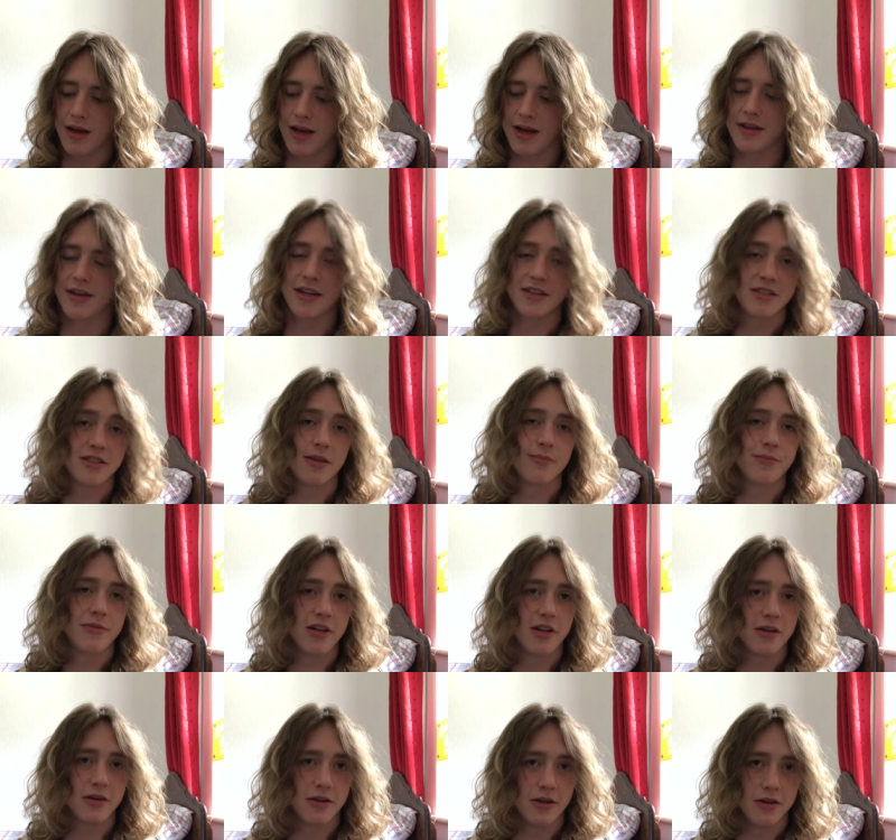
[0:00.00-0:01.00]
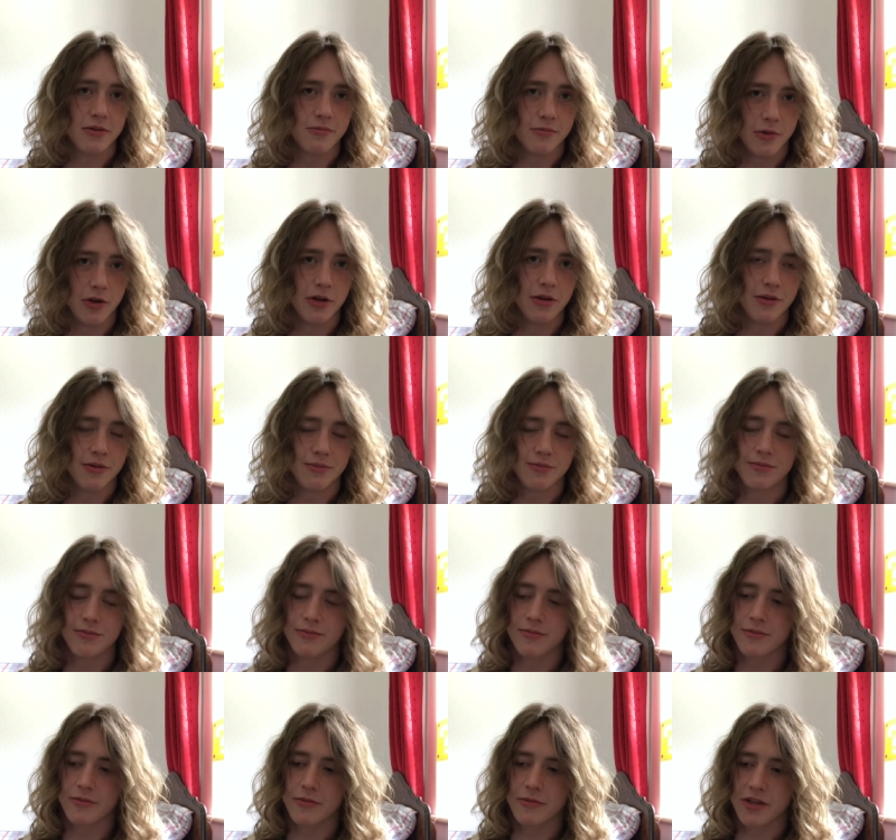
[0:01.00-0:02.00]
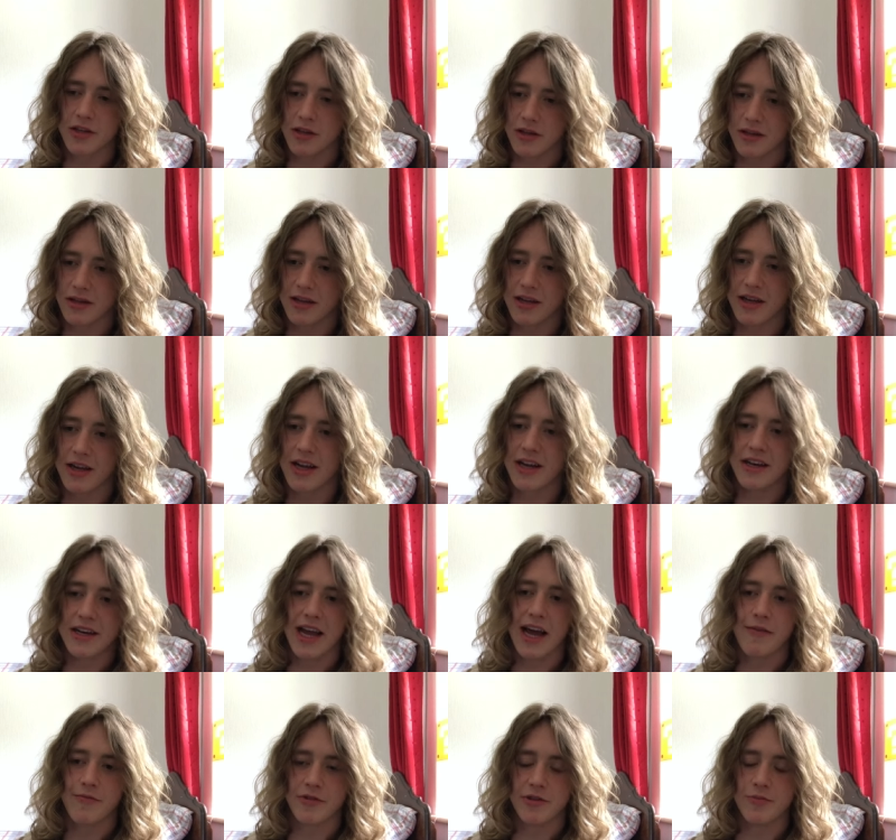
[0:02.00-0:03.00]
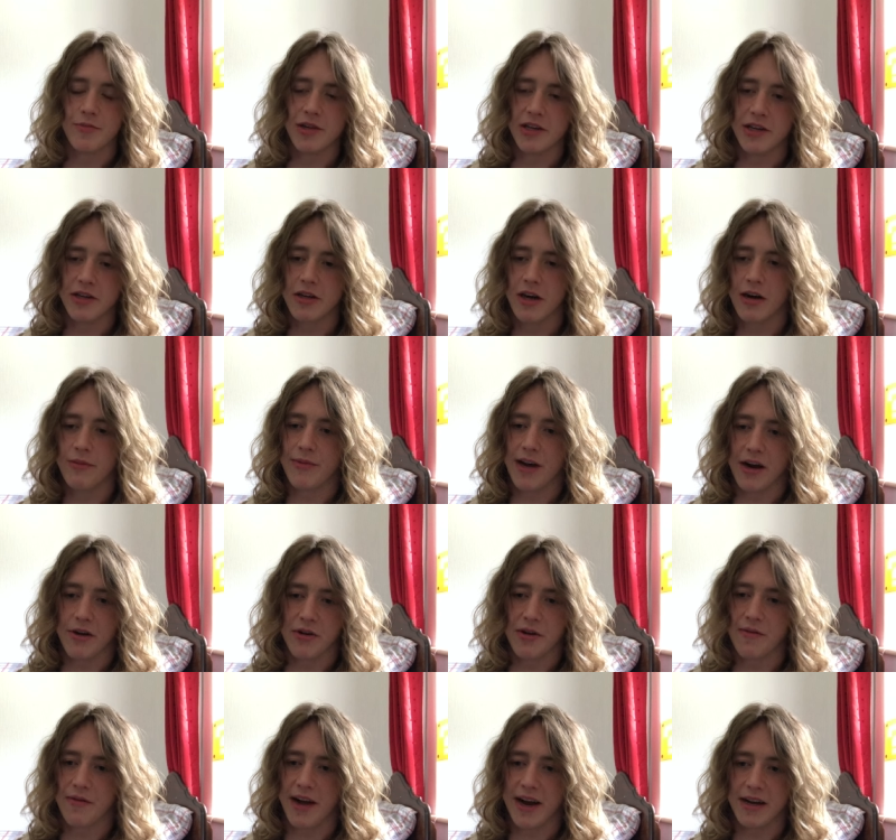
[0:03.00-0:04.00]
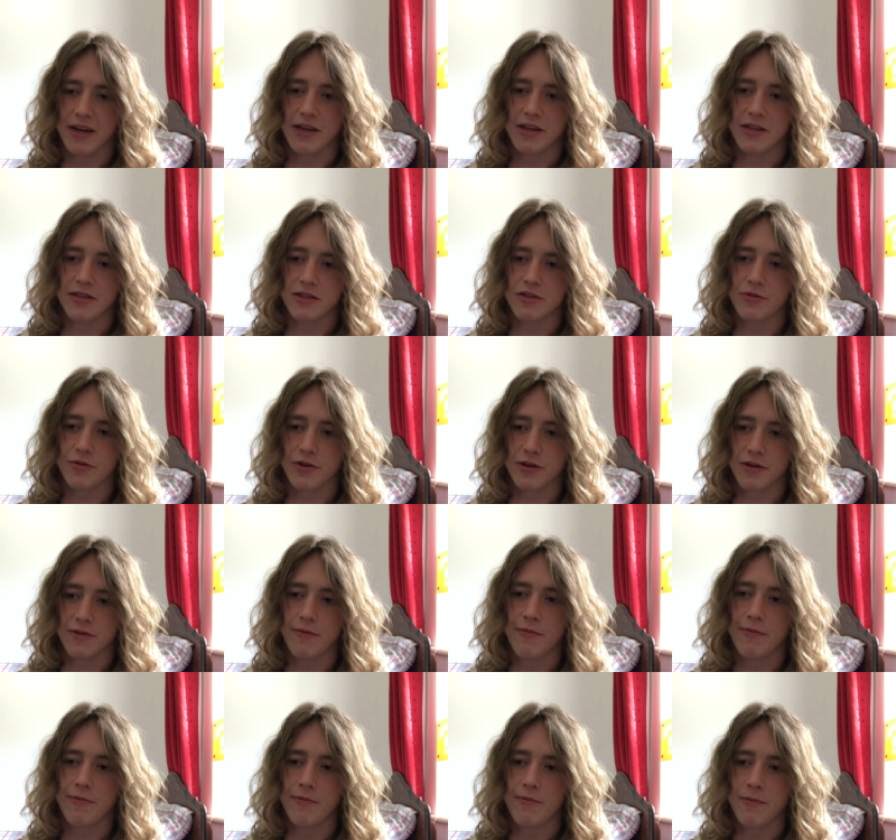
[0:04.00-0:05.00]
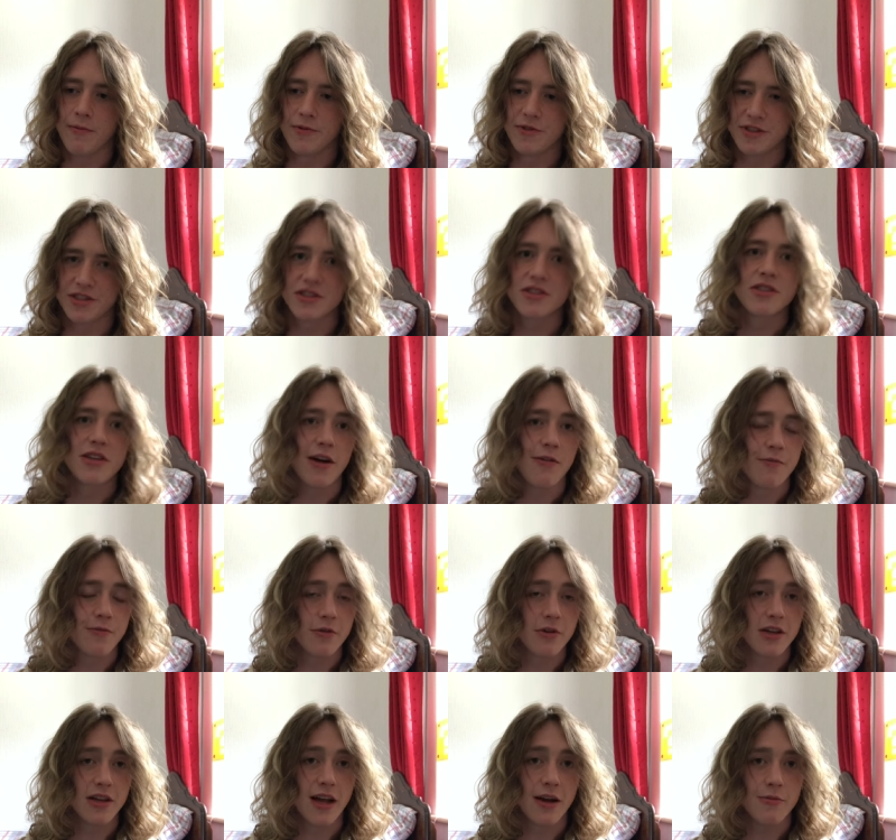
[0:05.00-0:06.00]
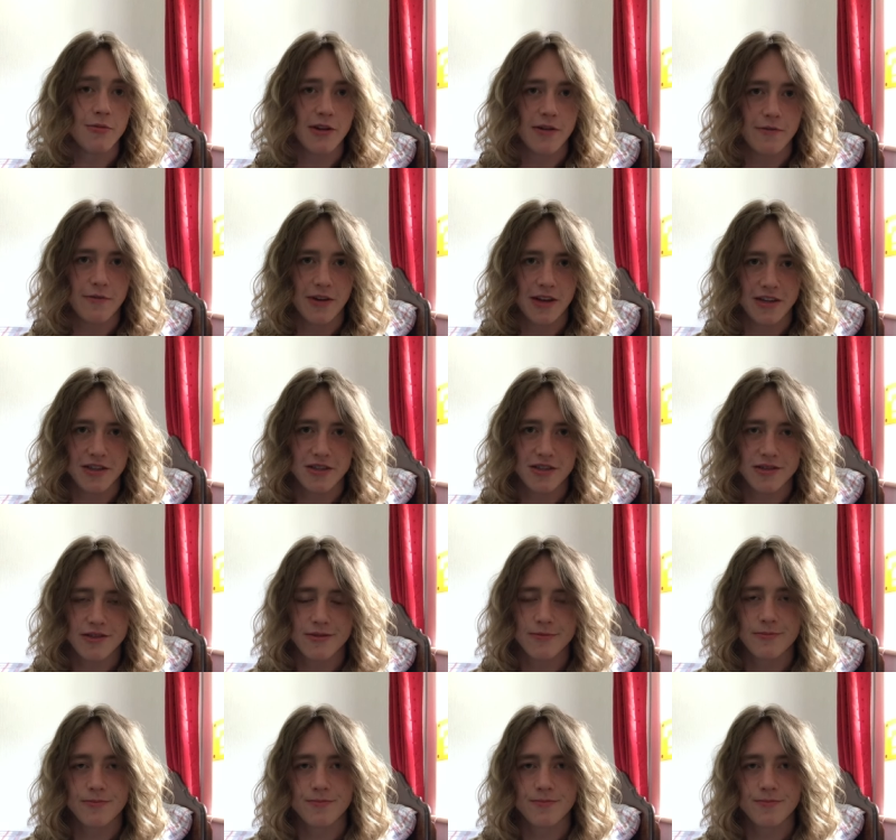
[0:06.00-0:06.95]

and that something good will inevitably come out of any sort of suffering that we face.